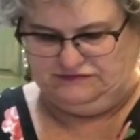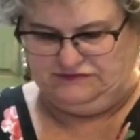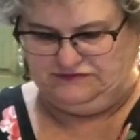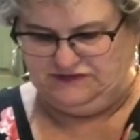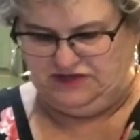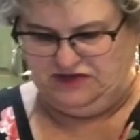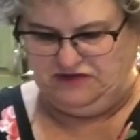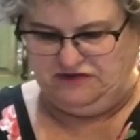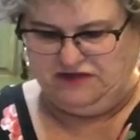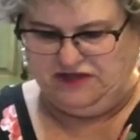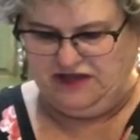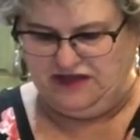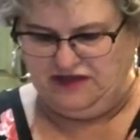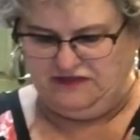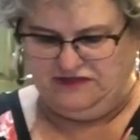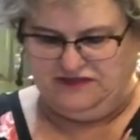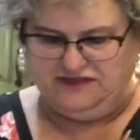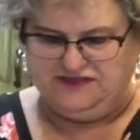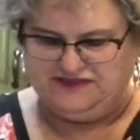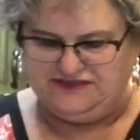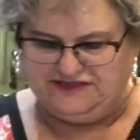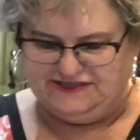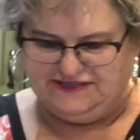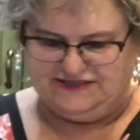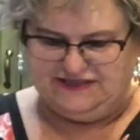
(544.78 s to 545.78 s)
Oh yeah, this
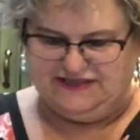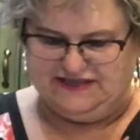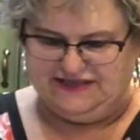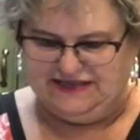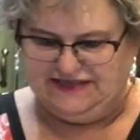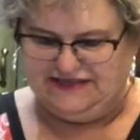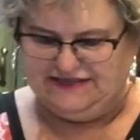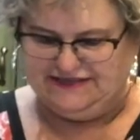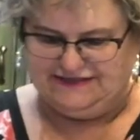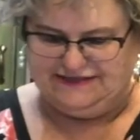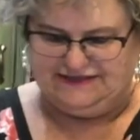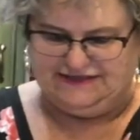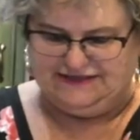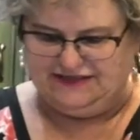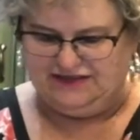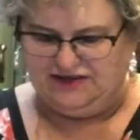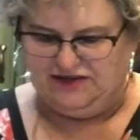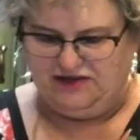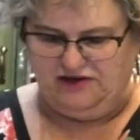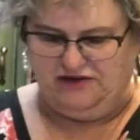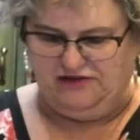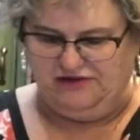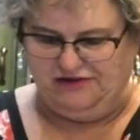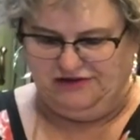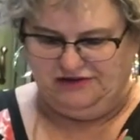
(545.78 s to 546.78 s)
is easy,
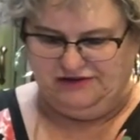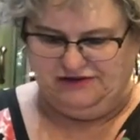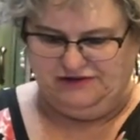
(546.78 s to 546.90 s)
y'all.